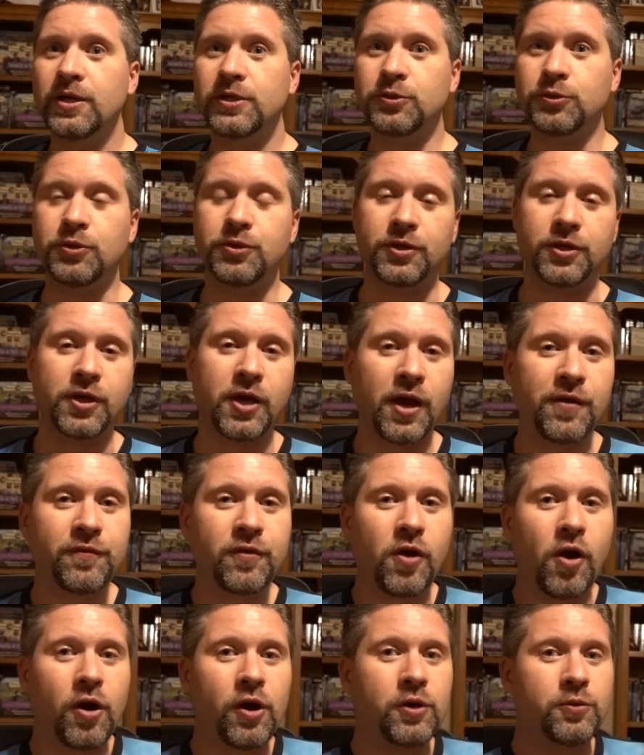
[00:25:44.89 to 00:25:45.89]
So we're doing the
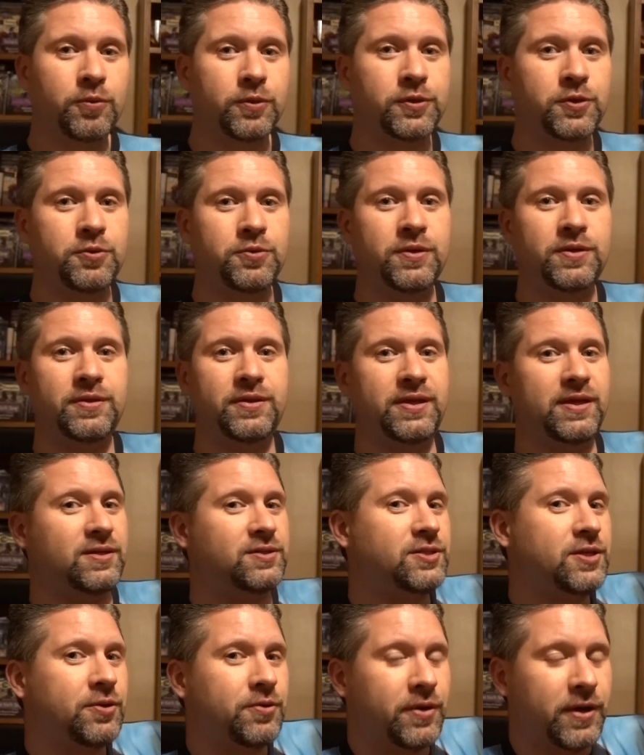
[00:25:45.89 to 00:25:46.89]
cover art, we're doing the
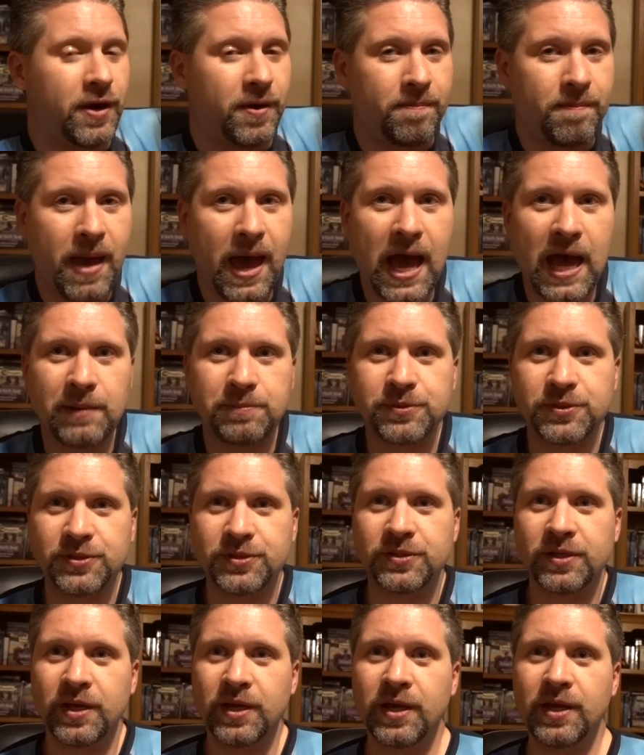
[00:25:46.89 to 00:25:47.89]
interior
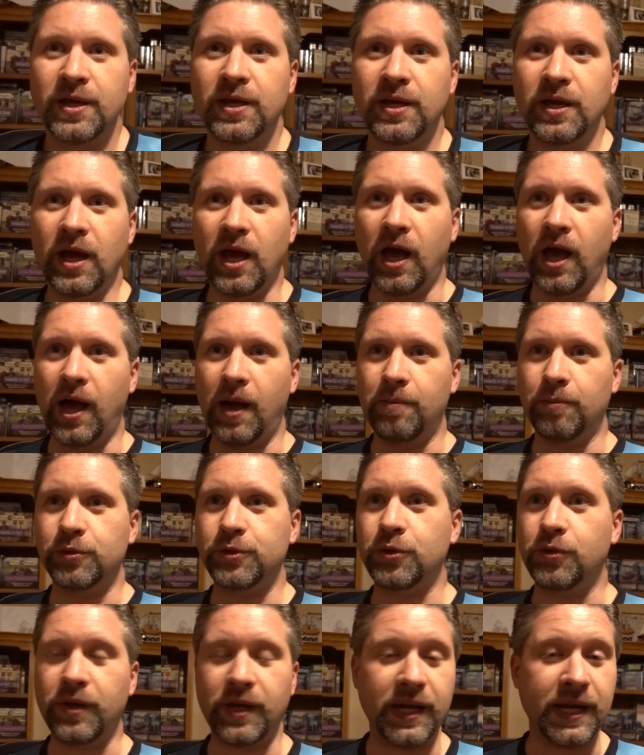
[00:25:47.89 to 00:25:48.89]
maps,
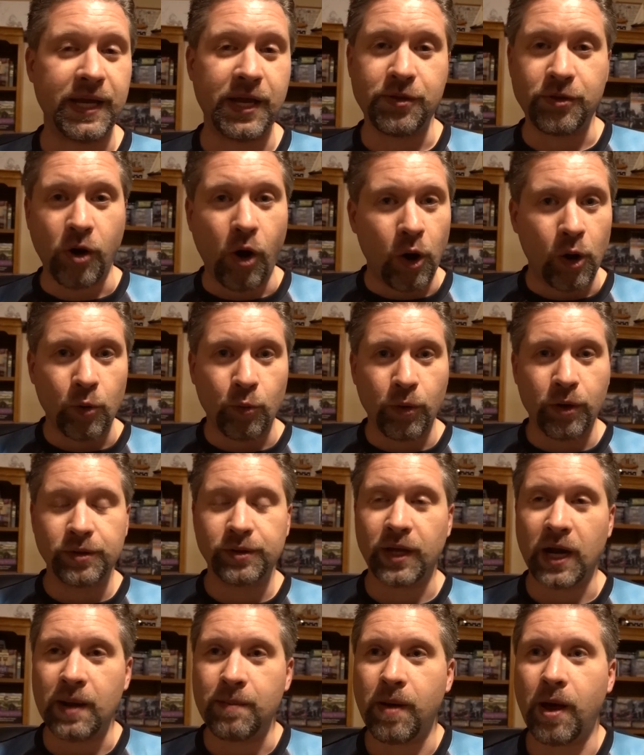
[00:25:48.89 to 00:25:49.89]
we're doing any other
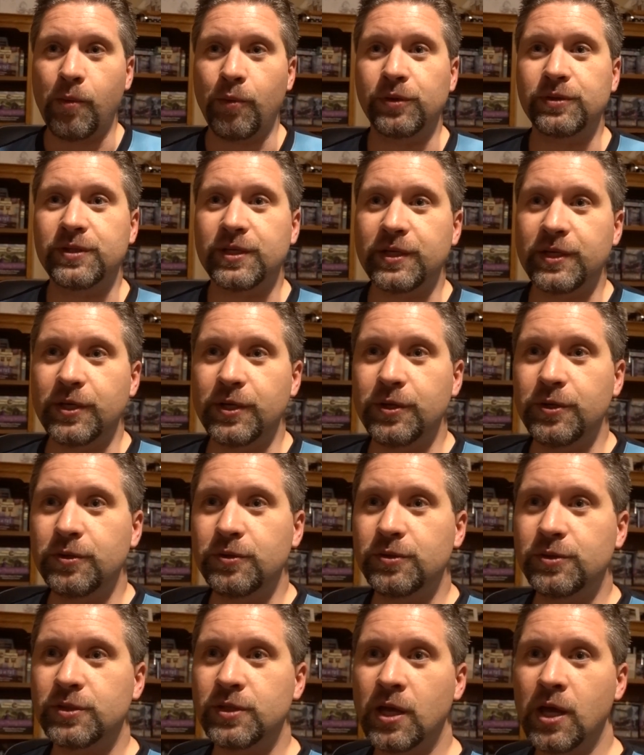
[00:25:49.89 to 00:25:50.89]
artwork that I might want to
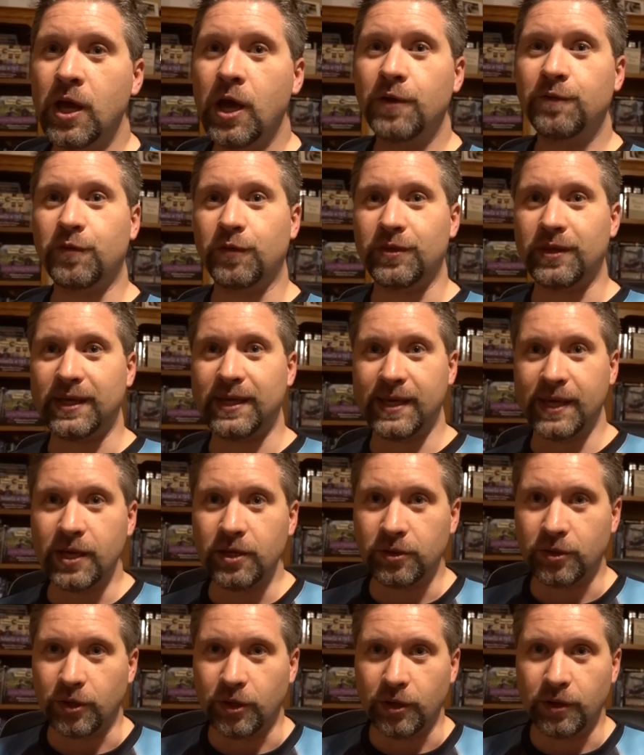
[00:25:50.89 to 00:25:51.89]
use. For the
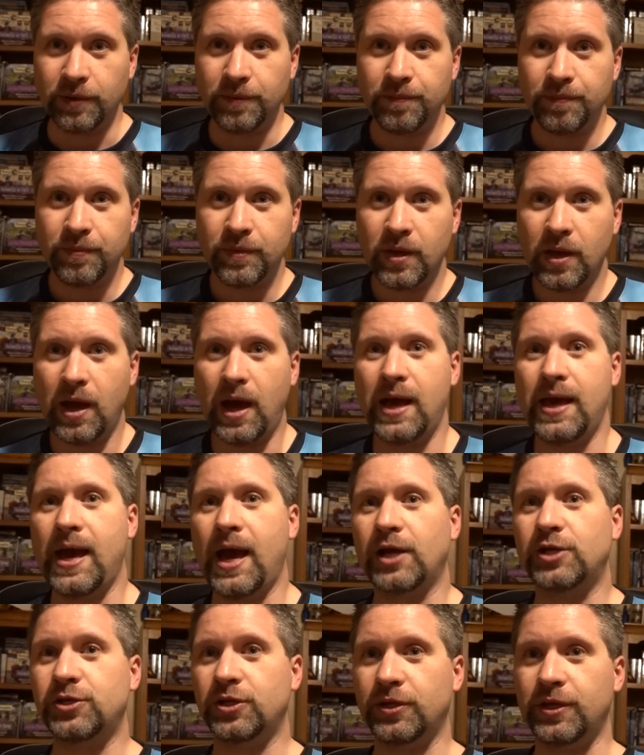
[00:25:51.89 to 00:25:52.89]
healer, I
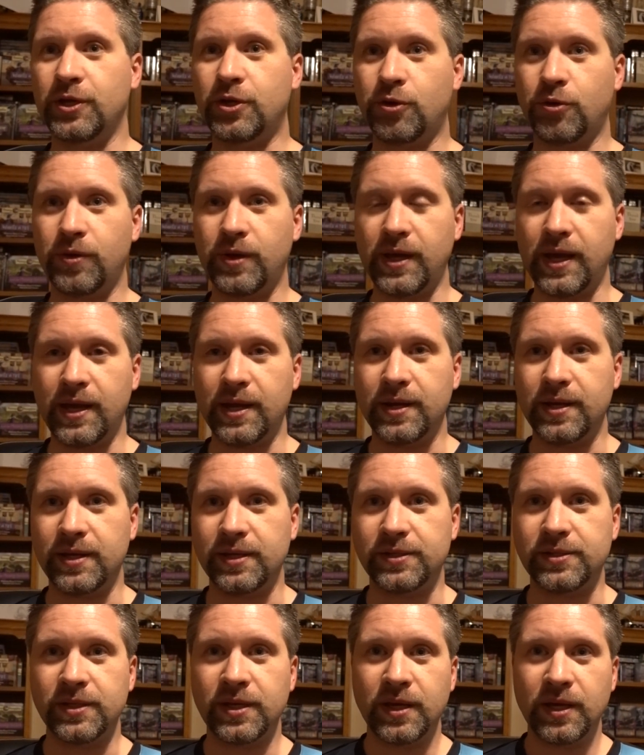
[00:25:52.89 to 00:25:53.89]
actually
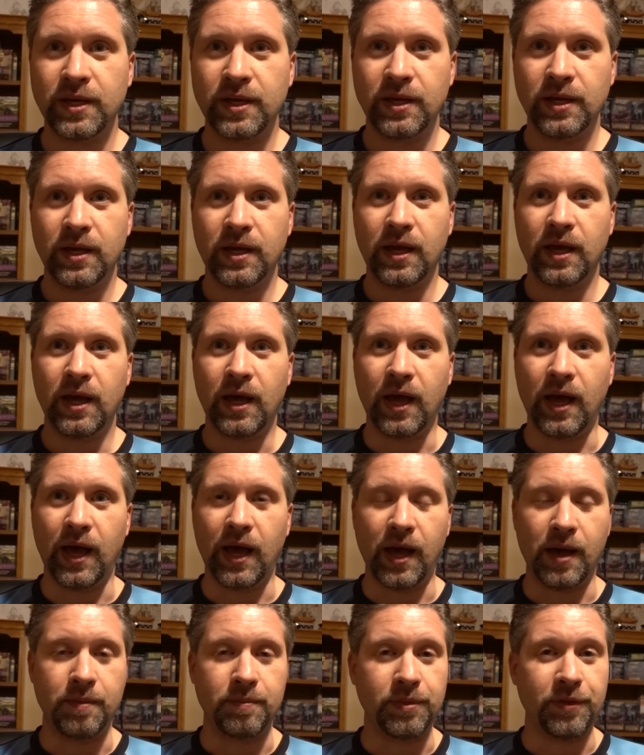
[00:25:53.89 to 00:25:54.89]
created
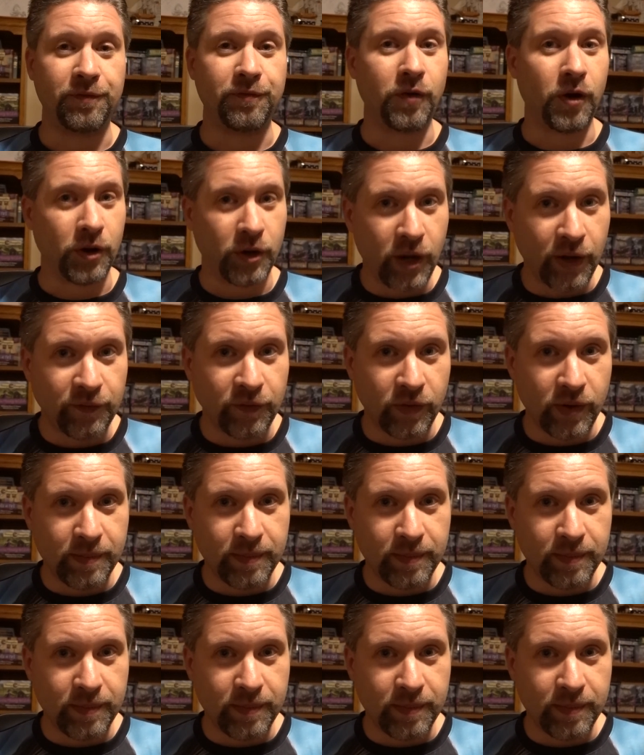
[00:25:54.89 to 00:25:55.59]
the front cover